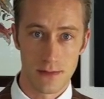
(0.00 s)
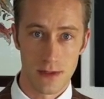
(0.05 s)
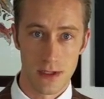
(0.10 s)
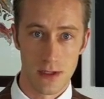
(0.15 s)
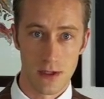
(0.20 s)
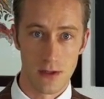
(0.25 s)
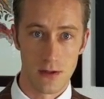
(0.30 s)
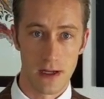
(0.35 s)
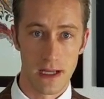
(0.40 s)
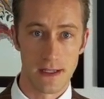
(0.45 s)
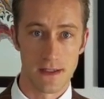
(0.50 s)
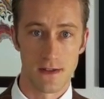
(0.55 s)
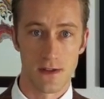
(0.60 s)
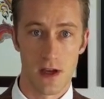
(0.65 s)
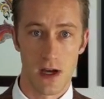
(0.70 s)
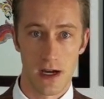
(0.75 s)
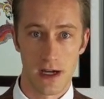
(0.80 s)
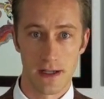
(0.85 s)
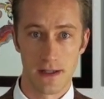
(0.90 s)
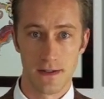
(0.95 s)
you know, as
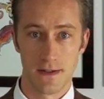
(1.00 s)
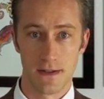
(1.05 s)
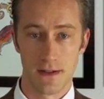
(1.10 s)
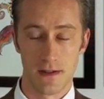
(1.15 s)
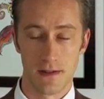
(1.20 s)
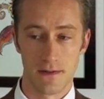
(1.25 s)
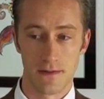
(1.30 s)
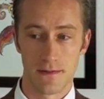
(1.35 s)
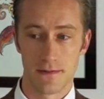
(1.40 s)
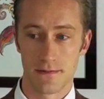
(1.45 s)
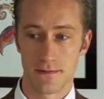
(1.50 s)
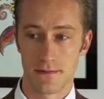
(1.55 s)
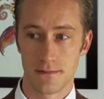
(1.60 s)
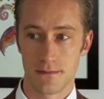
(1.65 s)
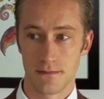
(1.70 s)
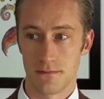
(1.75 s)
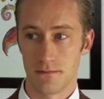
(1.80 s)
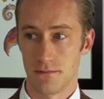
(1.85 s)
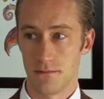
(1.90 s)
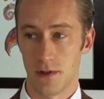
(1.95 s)
nods of
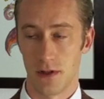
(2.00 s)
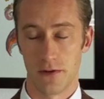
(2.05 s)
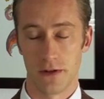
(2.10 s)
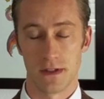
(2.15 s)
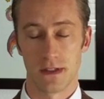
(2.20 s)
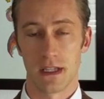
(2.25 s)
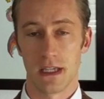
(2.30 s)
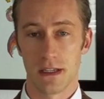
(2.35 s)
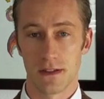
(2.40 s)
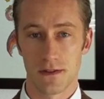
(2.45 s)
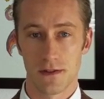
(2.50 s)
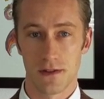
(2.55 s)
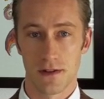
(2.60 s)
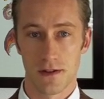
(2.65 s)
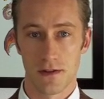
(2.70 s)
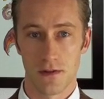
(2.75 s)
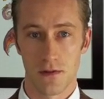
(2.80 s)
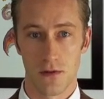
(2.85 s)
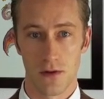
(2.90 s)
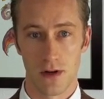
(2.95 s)
whether it's
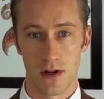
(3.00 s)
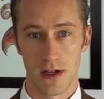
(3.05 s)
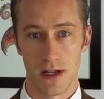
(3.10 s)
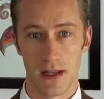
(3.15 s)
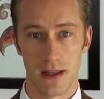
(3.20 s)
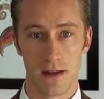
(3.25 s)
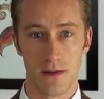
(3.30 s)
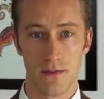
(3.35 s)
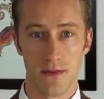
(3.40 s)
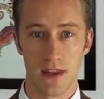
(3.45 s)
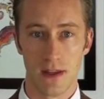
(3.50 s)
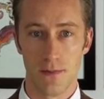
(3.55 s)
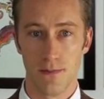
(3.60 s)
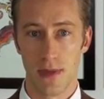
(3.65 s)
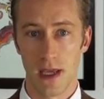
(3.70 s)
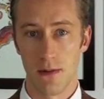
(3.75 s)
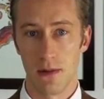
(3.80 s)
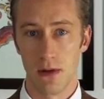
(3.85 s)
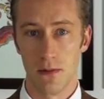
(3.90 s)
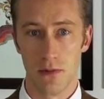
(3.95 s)
Easter or kind of the
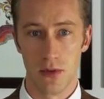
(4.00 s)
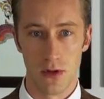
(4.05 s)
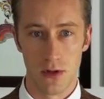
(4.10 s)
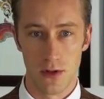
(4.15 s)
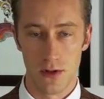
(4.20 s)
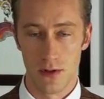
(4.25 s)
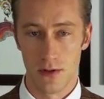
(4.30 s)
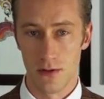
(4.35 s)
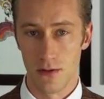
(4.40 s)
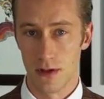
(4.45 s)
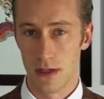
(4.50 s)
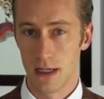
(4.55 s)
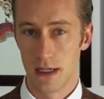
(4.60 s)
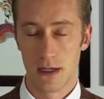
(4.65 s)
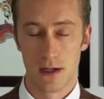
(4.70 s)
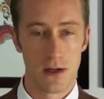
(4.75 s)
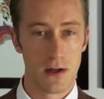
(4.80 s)
baby blue,